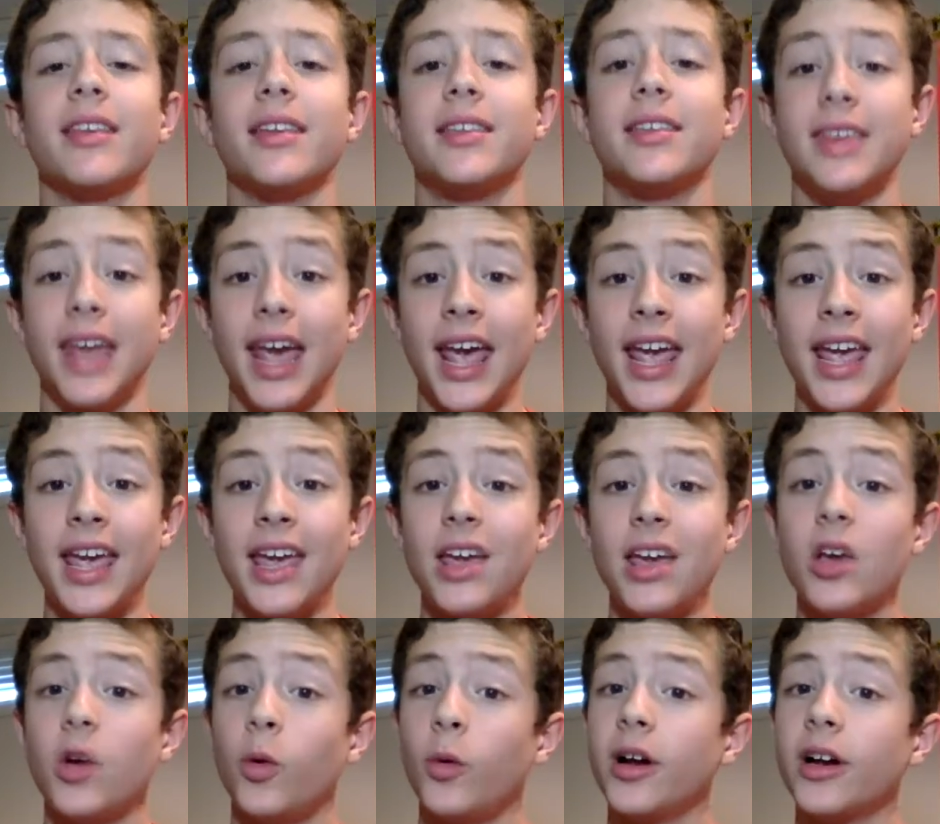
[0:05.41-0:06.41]
today
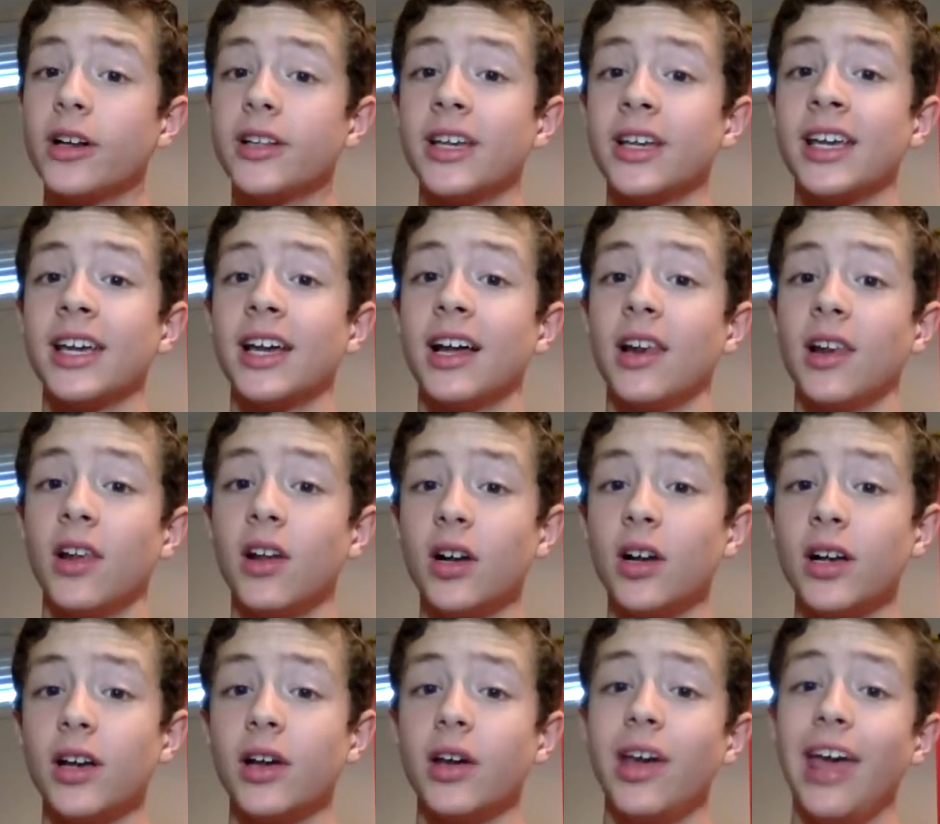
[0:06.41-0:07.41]
we are taking a
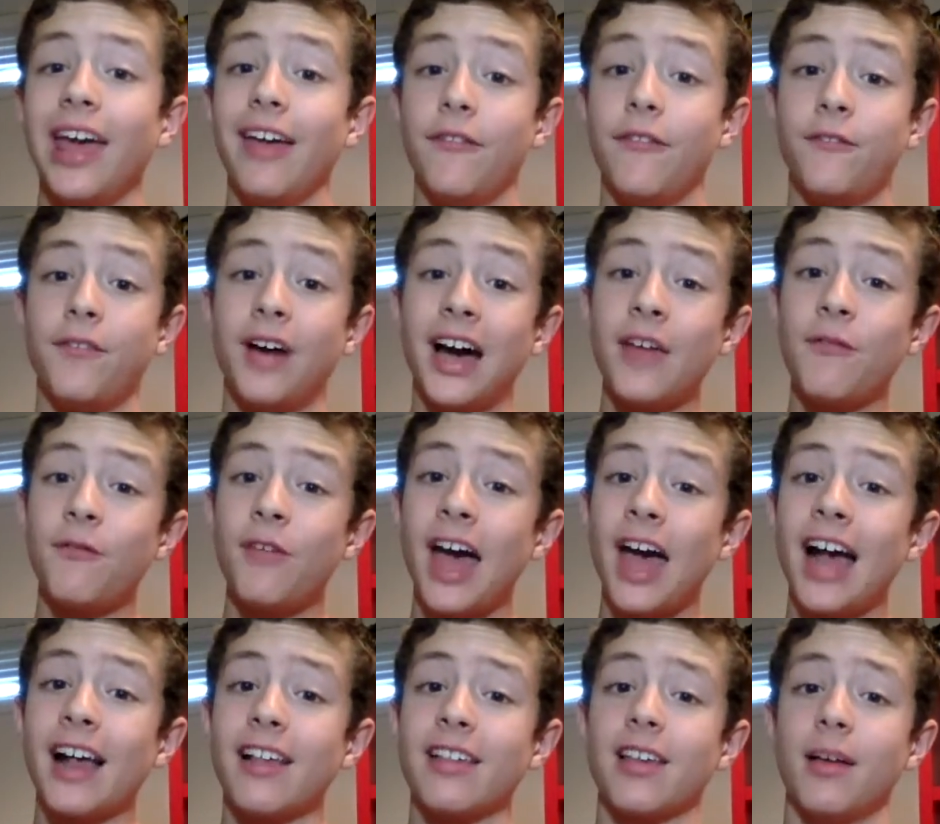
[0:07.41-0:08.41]
look at 5
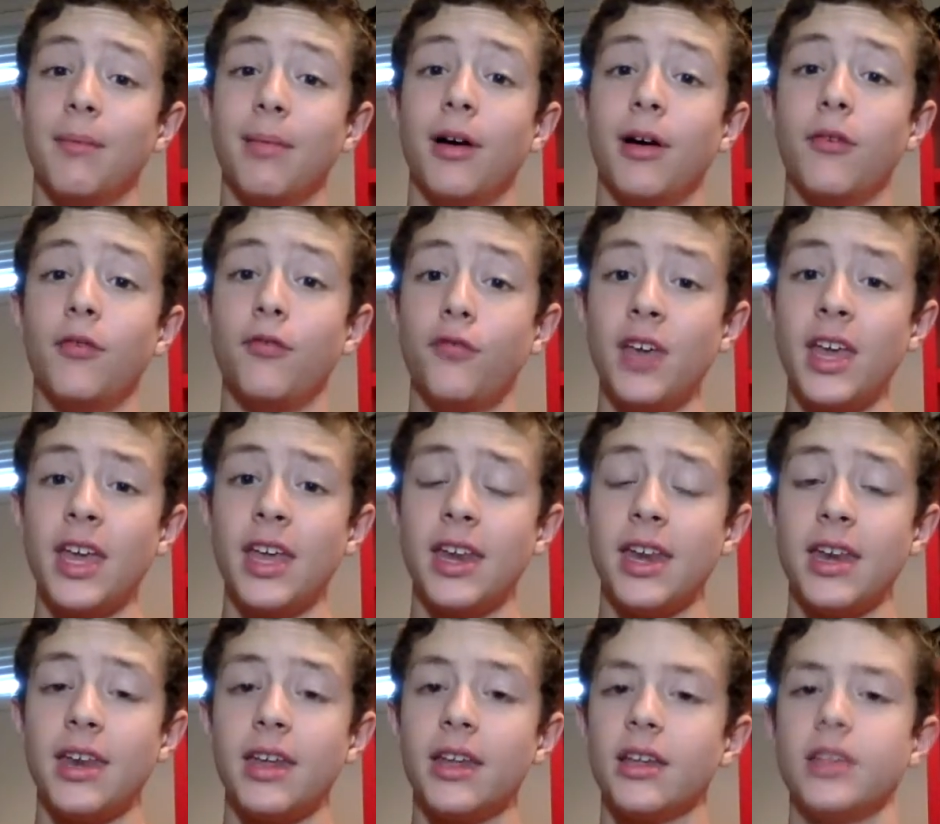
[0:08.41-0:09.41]
facts about
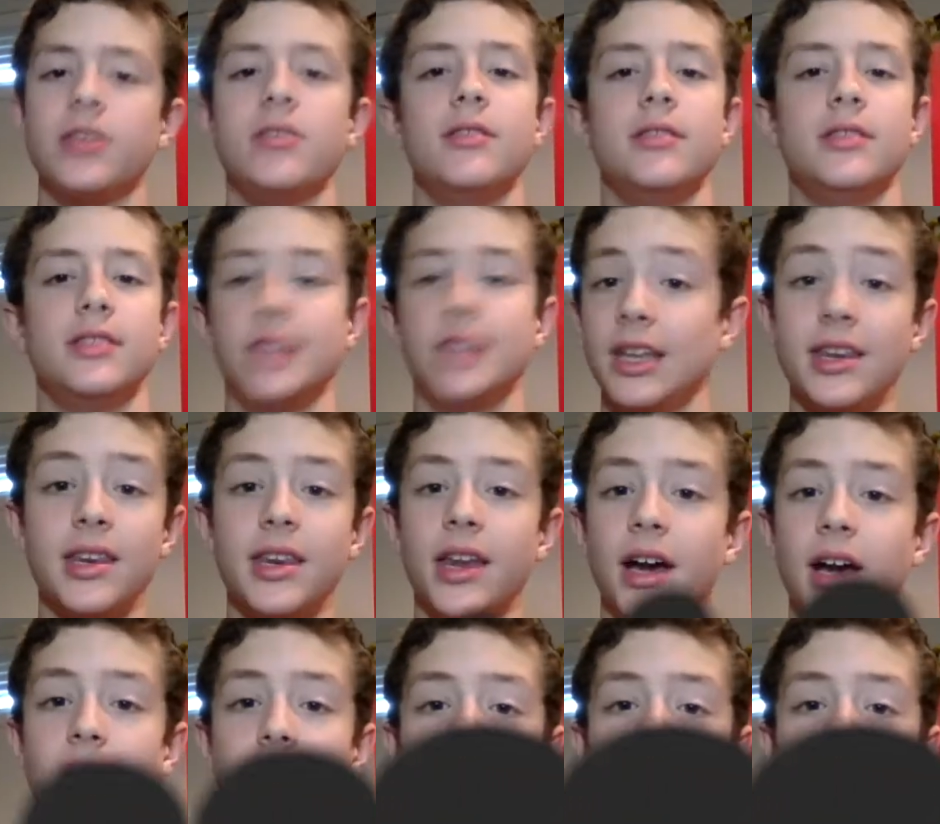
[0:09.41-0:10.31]
Finn you didn't know.